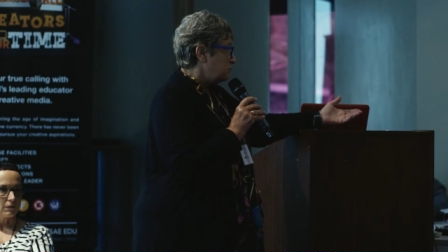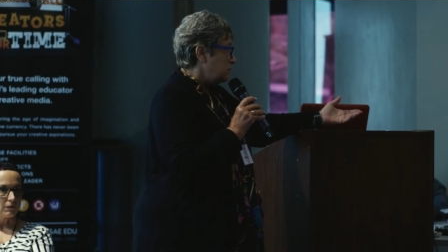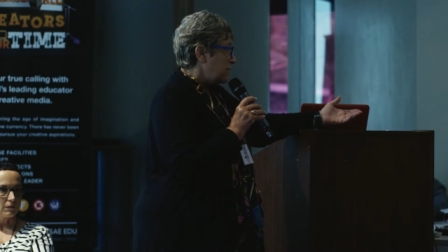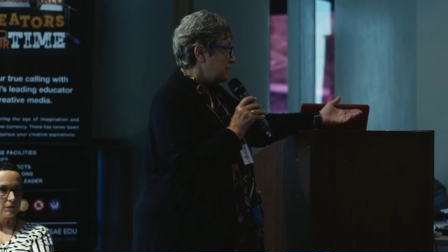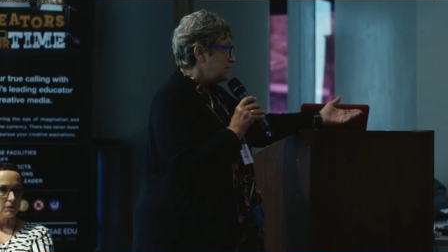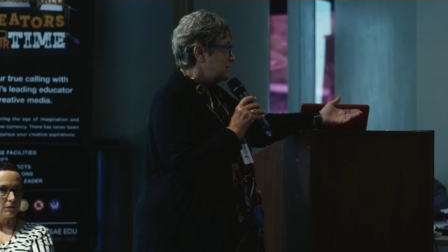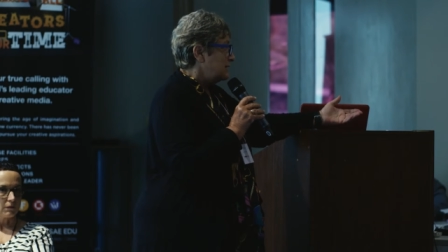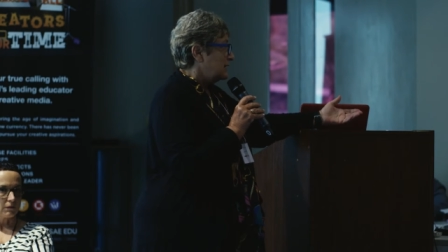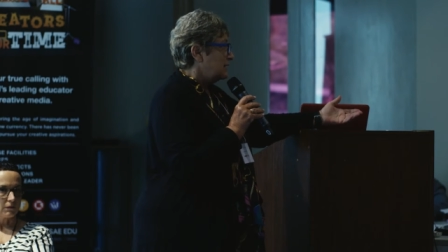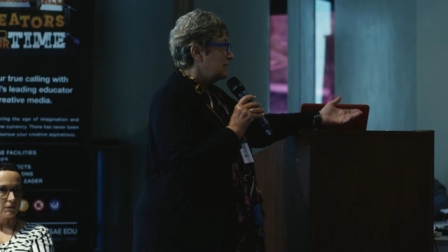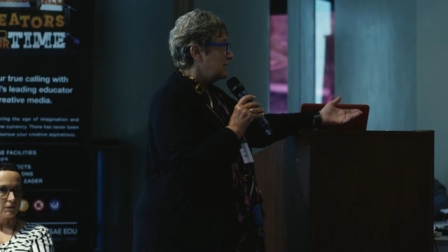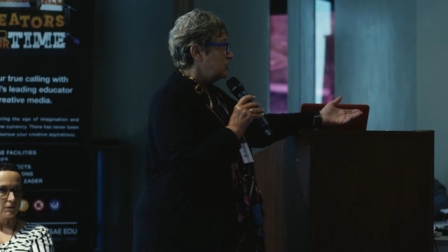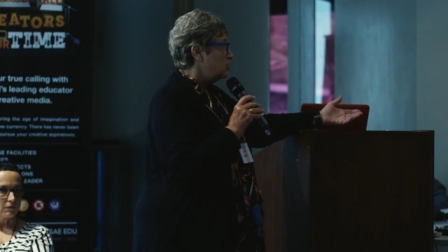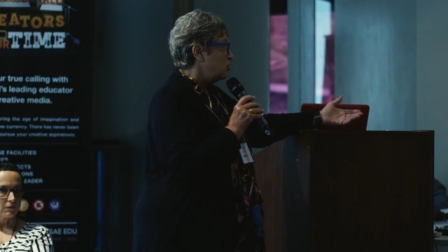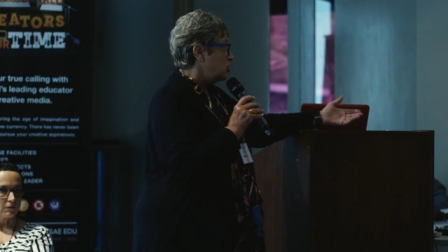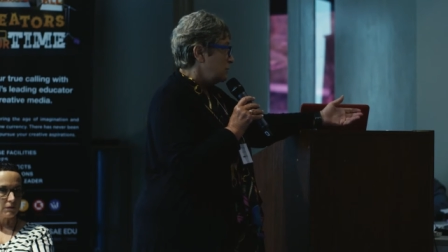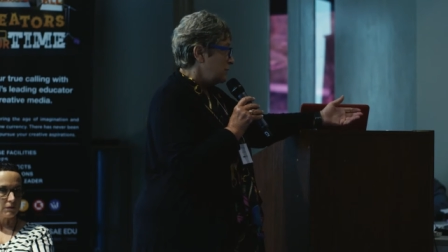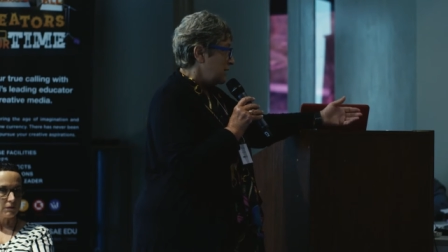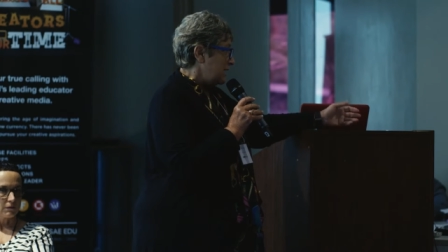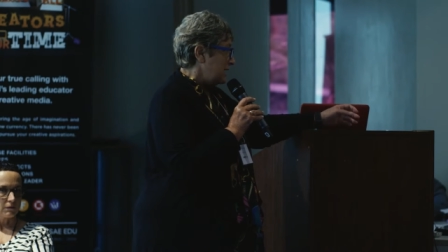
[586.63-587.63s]
basically
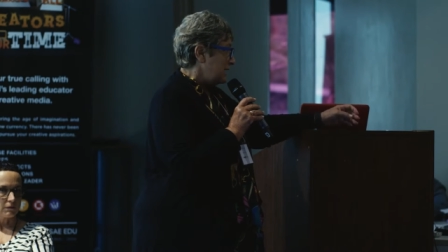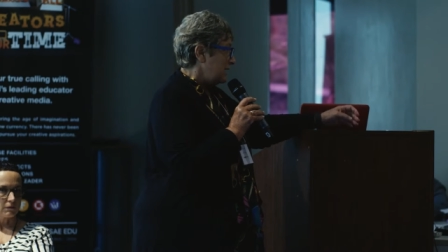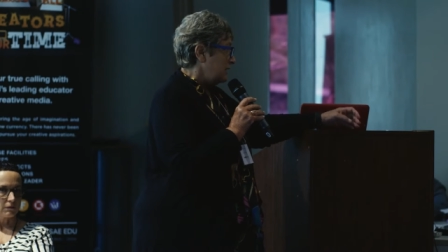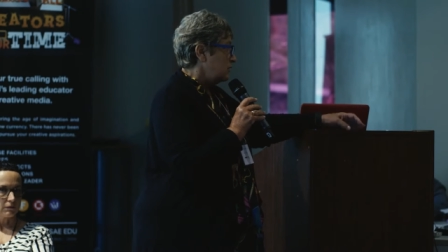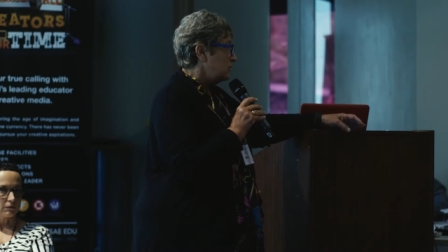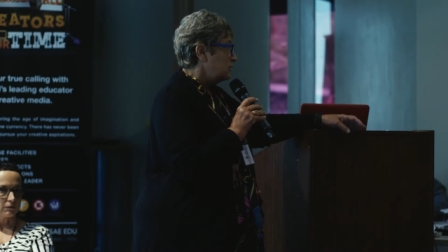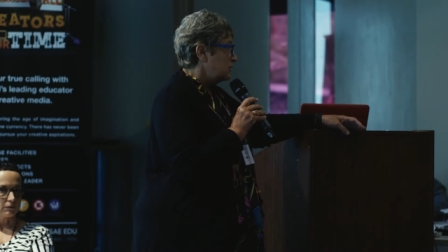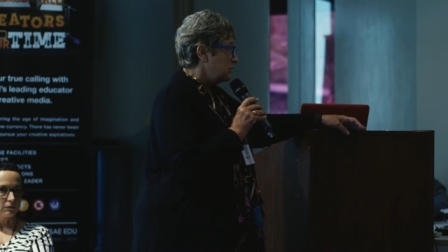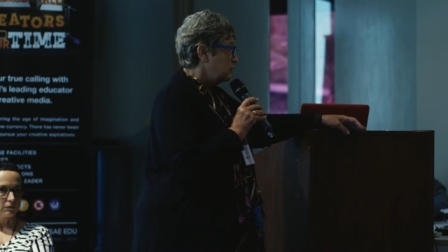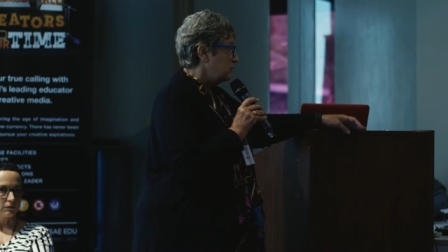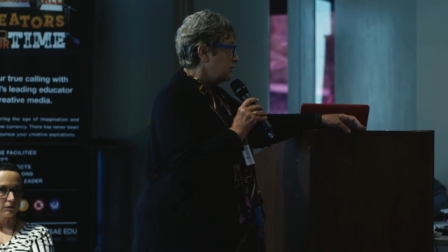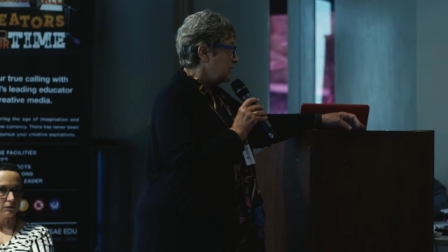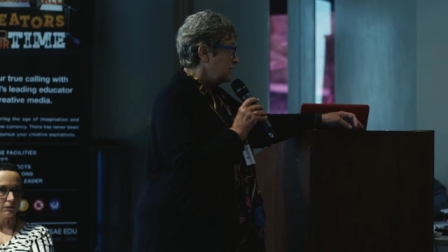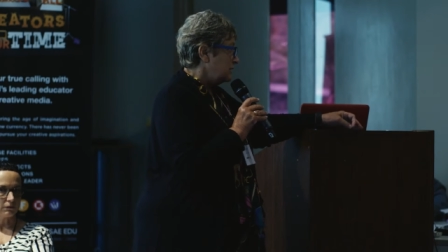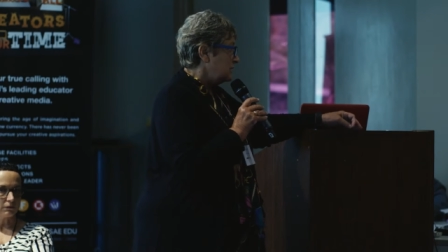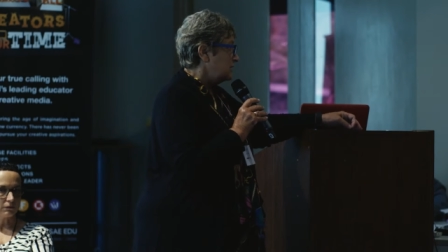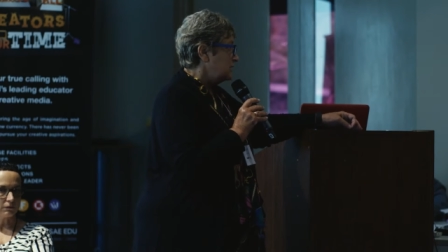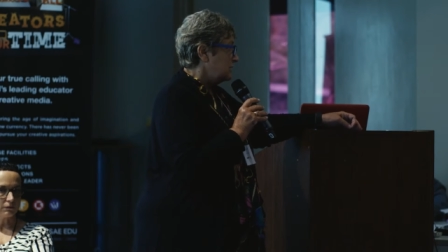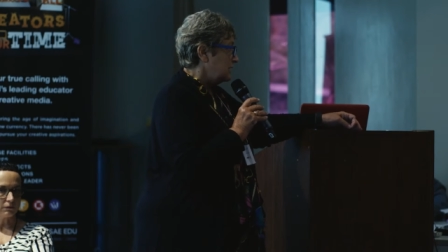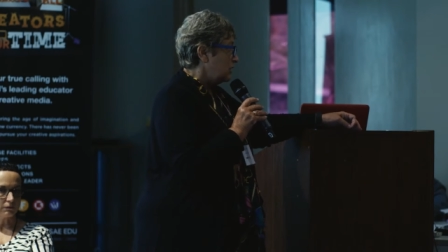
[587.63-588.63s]
terminating those
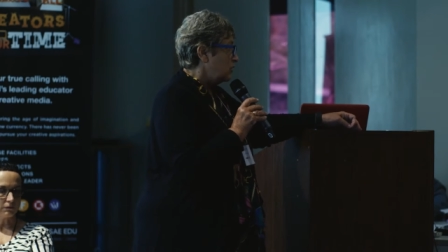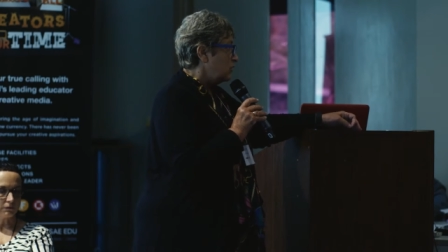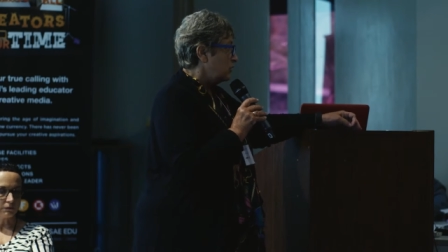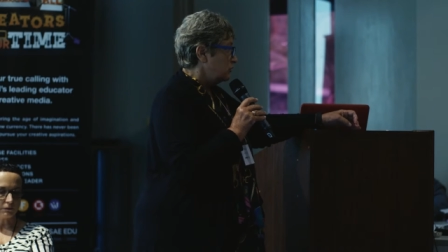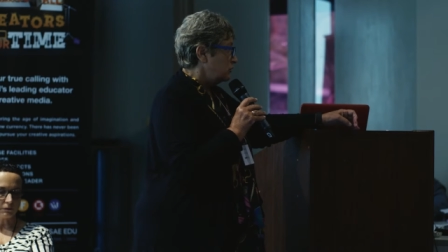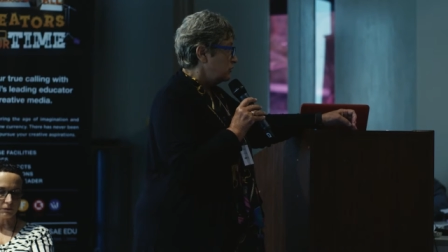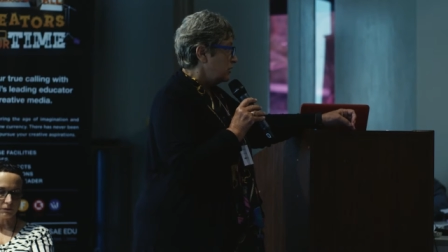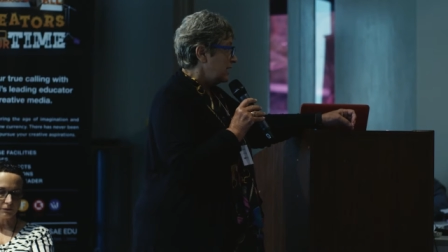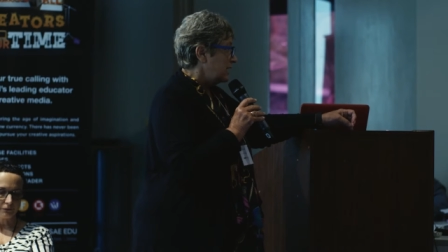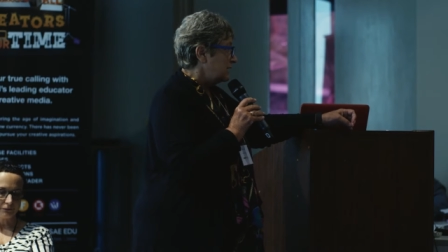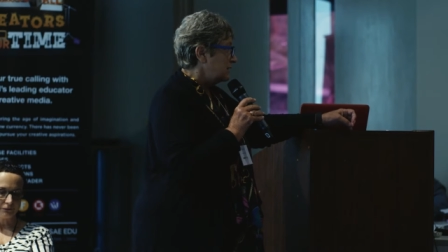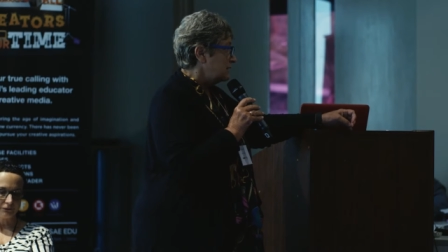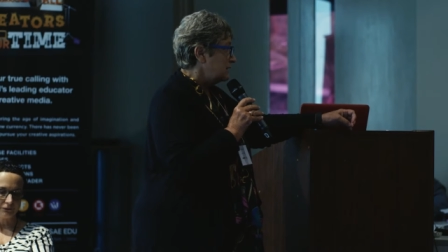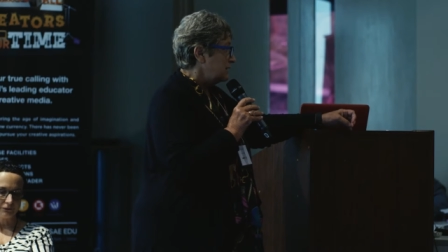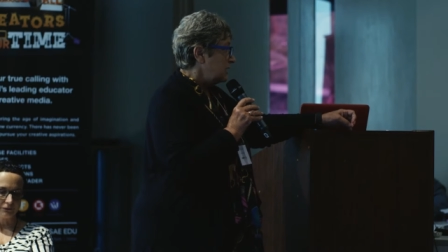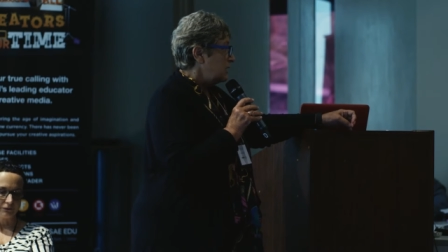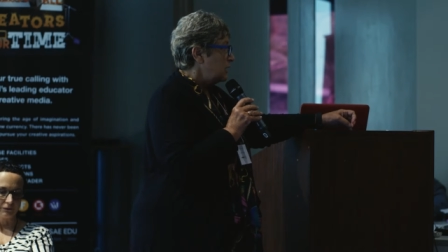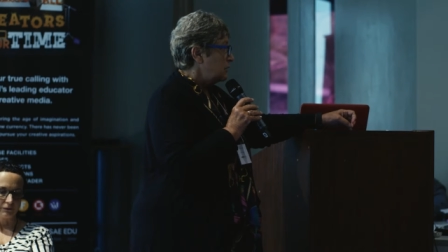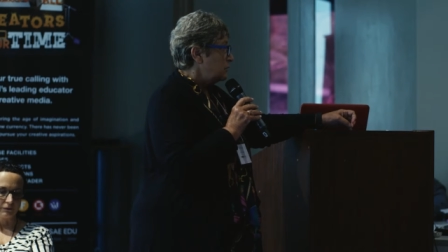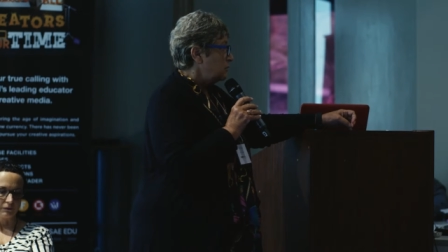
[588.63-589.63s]
existing contracts.